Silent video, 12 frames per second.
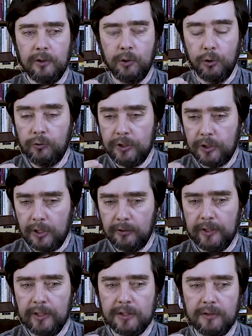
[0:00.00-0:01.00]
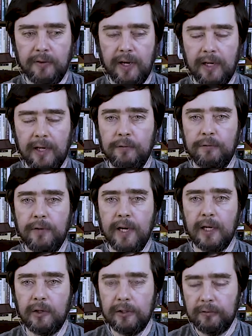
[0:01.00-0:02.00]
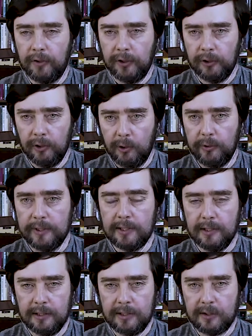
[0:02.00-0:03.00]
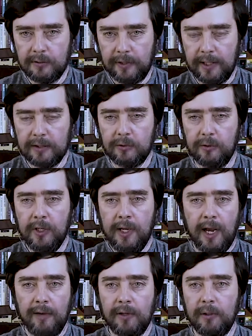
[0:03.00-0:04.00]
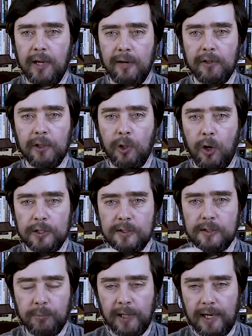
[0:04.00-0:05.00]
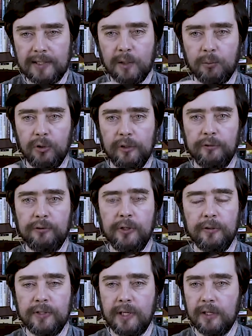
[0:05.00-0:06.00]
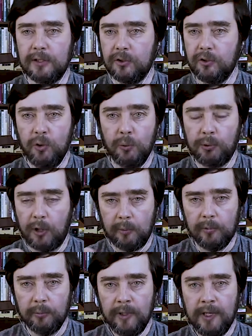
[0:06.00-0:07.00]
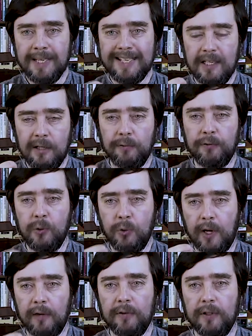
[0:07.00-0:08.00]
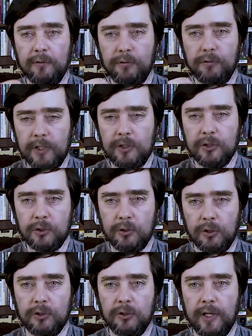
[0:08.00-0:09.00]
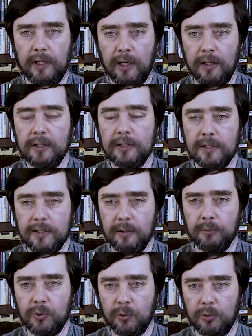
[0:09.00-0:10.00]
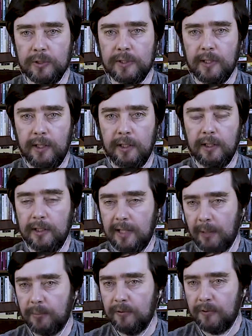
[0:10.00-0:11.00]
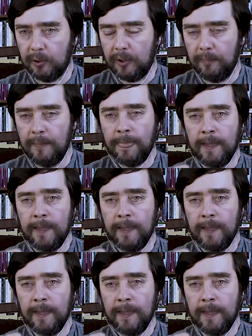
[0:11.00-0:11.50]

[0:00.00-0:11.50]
good regenerators, in fact, have very very low incidences of cancer. Having having lots of plastic proliferative cells is no problem if you have the information structure that harnesses them towards a, an adaptive outcome.